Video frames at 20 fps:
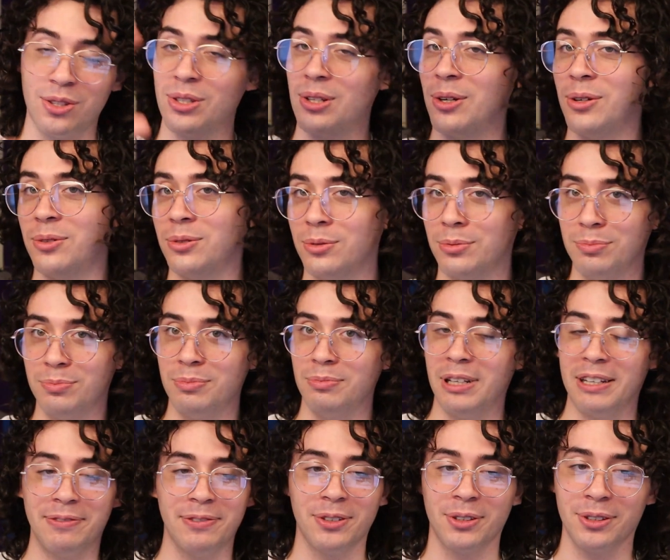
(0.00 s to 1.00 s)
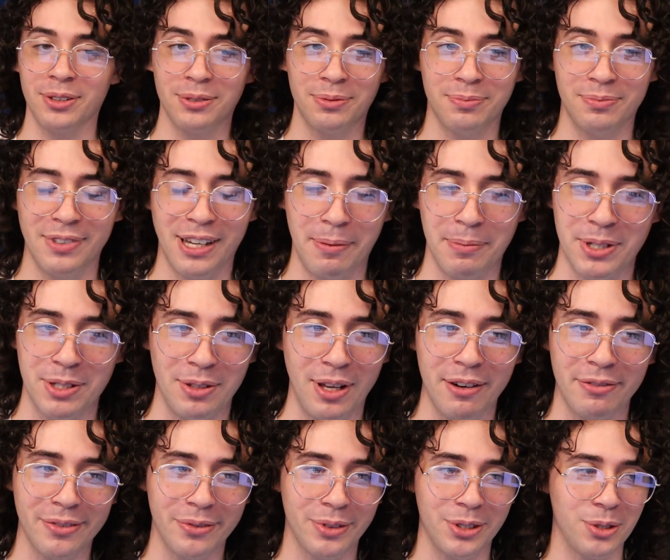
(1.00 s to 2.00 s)
So if you're, I mean,
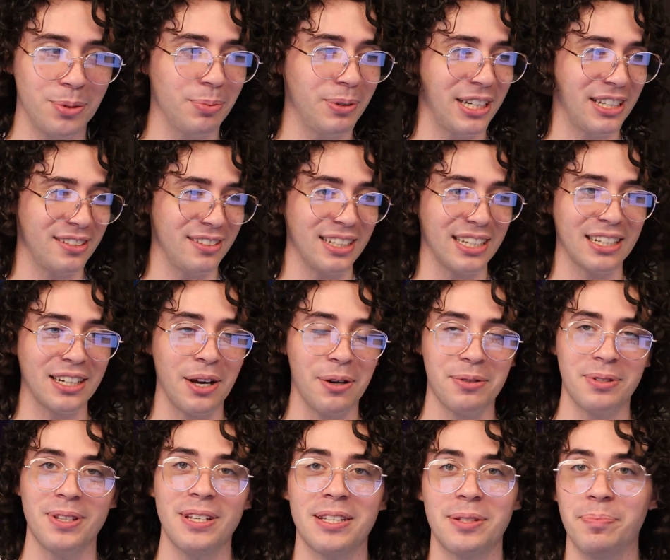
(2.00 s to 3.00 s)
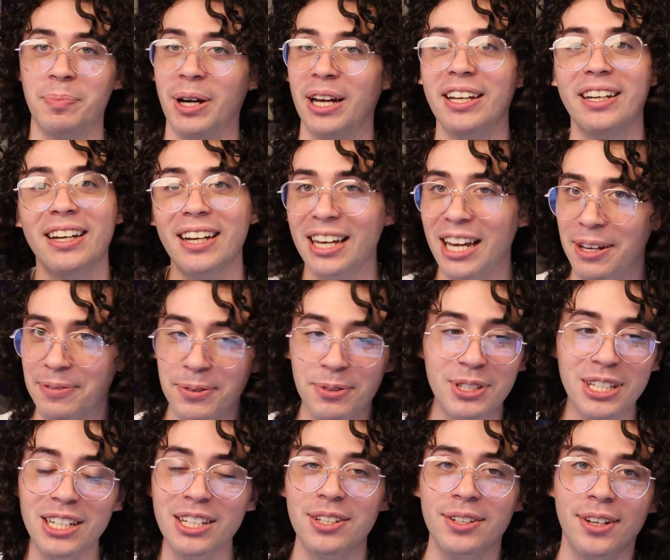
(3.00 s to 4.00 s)
everyone who plays League knows this, but if you
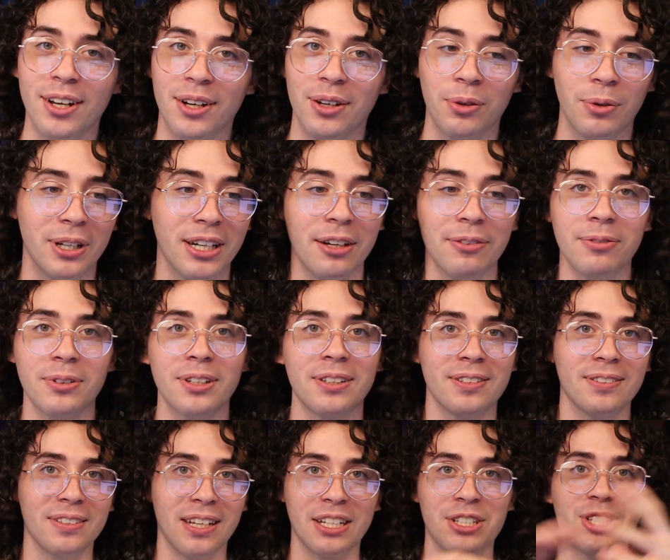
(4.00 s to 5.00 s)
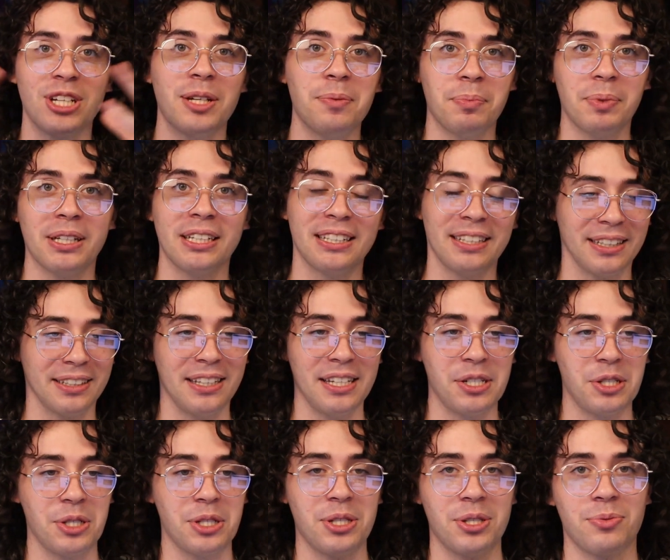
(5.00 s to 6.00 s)
didn't know, whenever a champion in League of
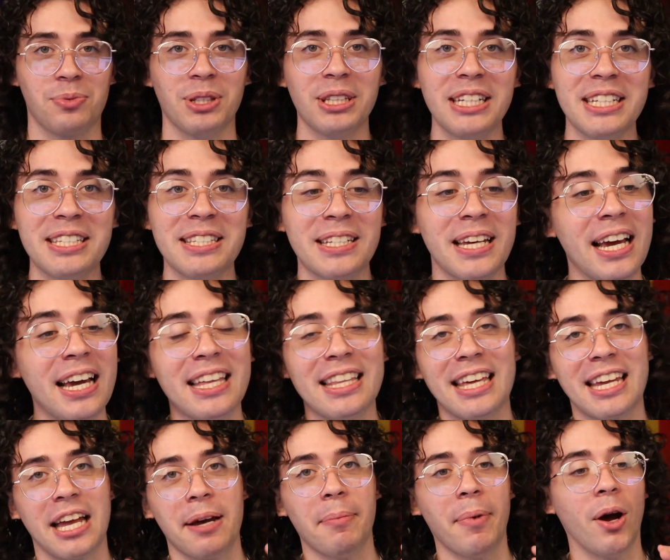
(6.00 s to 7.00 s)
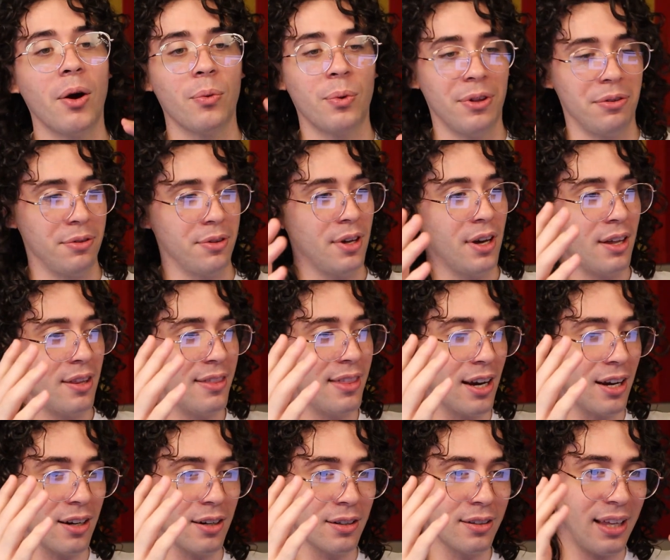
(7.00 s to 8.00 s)
Legends is released, they come out with
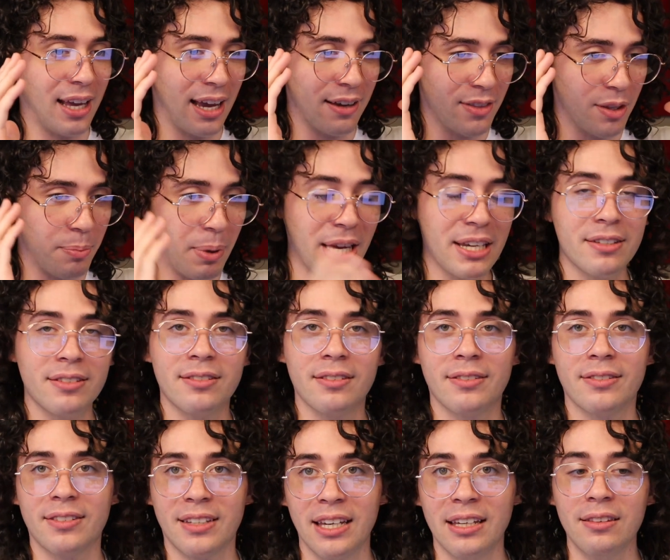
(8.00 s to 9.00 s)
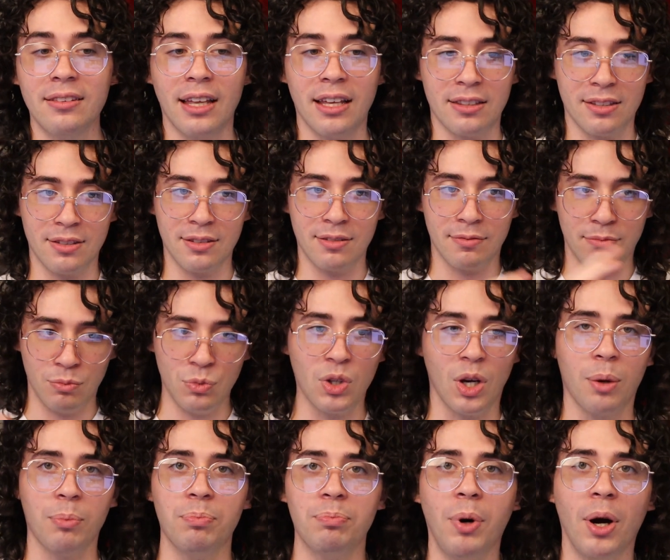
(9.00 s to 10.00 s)
they have the base skin that's, you
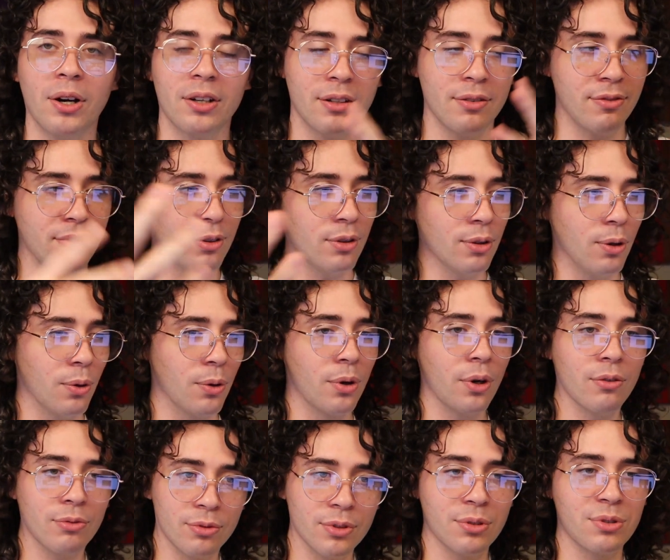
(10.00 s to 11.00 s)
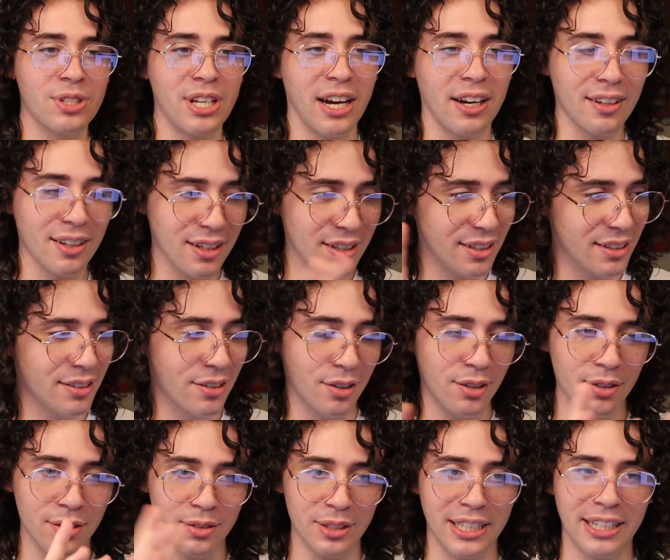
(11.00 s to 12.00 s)
know, part of the lore of Runeterra and the
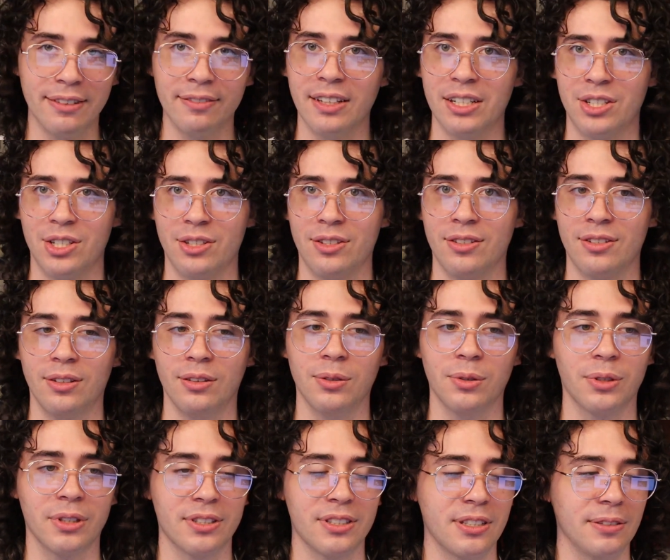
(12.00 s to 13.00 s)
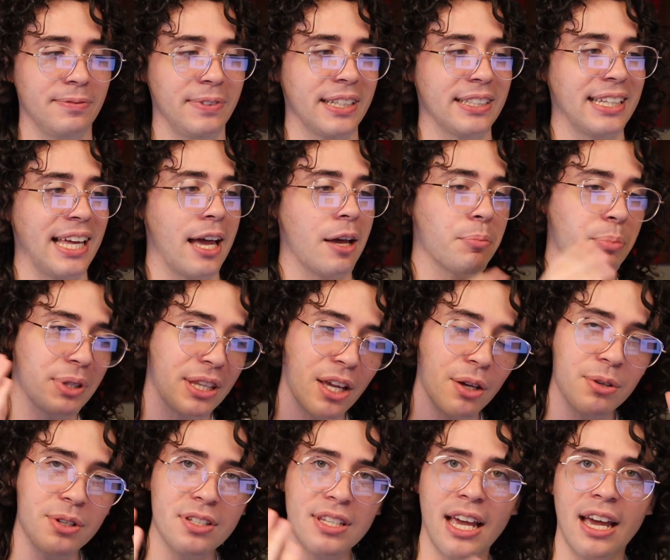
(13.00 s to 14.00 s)
whole League of Legends lore and stuff like that, but they
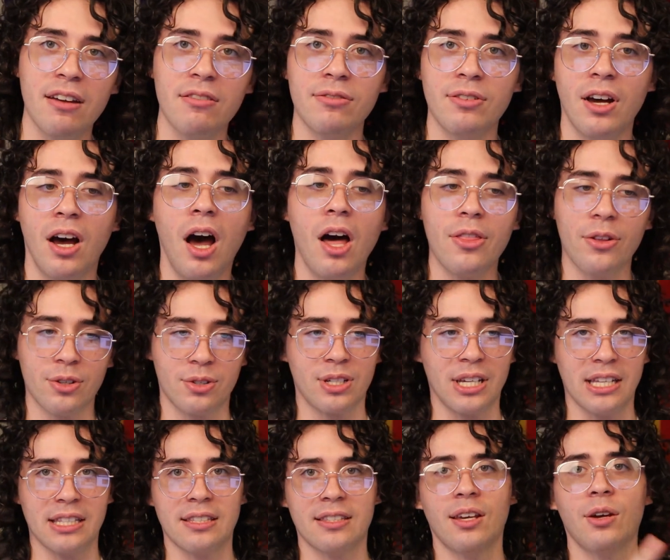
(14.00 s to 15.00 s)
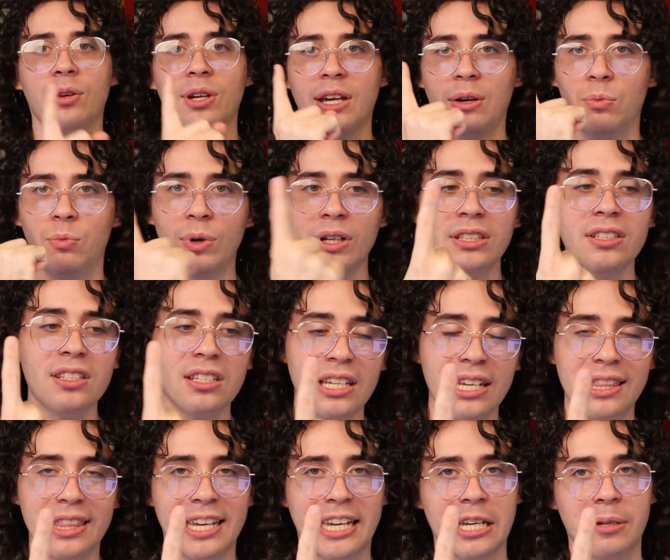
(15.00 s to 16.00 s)
always have other skins. They would get one
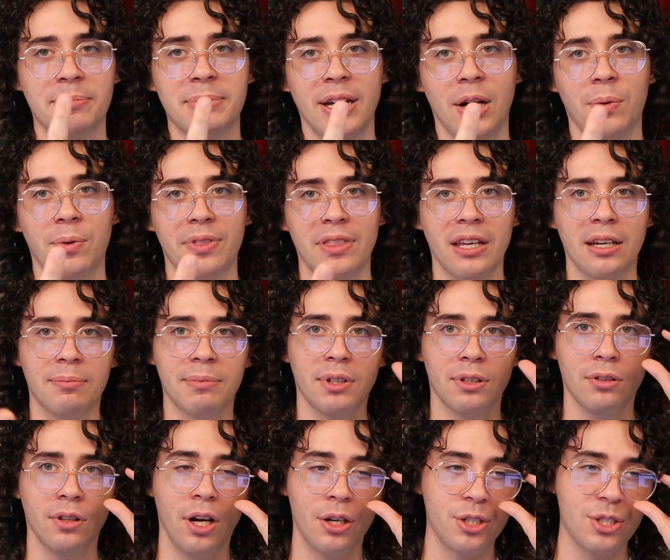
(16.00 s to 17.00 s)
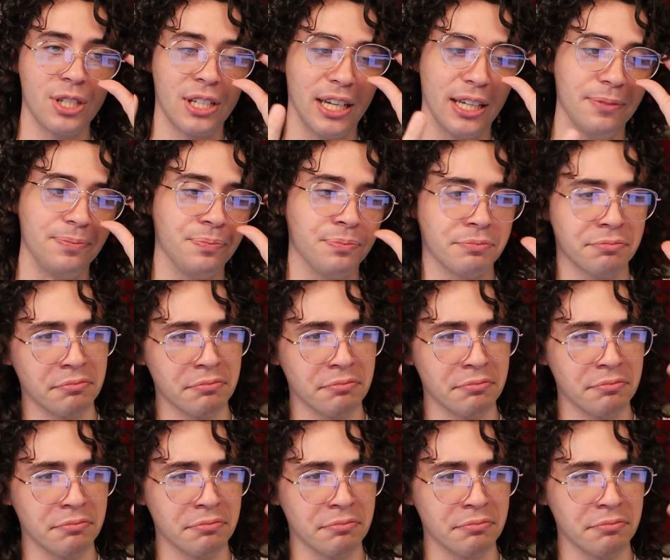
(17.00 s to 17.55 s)
skin that comes out with them, their launch skin.